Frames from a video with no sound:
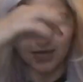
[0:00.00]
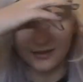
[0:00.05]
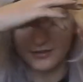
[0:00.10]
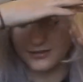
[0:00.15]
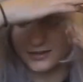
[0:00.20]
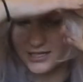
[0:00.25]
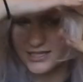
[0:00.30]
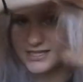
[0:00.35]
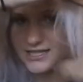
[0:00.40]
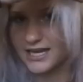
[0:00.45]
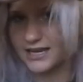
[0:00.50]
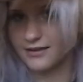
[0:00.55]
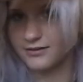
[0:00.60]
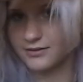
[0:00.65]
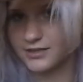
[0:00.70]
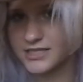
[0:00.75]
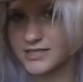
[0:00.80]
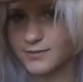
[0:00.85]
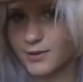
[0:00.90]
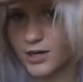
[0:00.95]

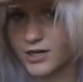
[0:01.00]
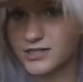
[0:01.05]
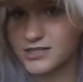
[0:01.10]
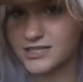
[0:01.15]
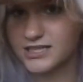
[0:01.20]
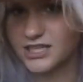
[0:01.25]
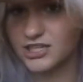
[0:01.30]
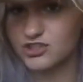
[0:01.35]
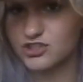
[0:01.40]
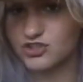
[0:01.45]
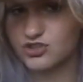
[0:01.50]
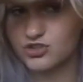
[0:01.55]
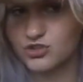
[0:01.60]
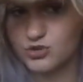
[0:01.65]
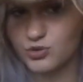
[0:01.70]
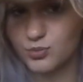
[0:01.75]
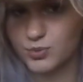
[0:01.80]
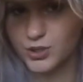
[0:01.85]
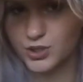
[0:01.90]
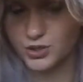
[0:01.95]
These parts get super